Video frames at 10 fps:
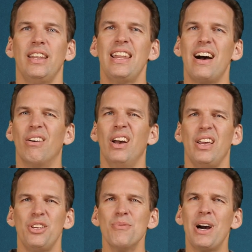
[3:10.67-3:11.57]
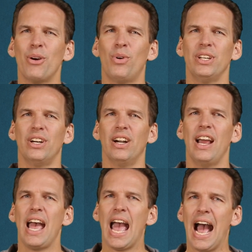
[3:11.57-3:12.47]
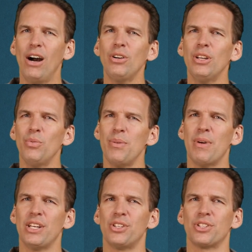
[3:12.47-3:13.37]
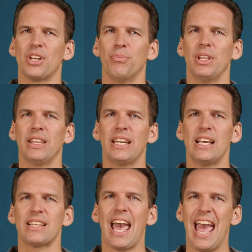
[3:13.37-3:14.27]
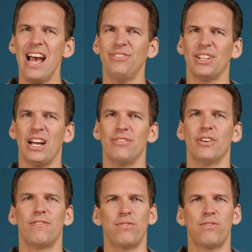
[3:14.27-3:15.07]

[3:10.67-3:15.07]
Now, you might wonder, how can we measure something that has a half-life of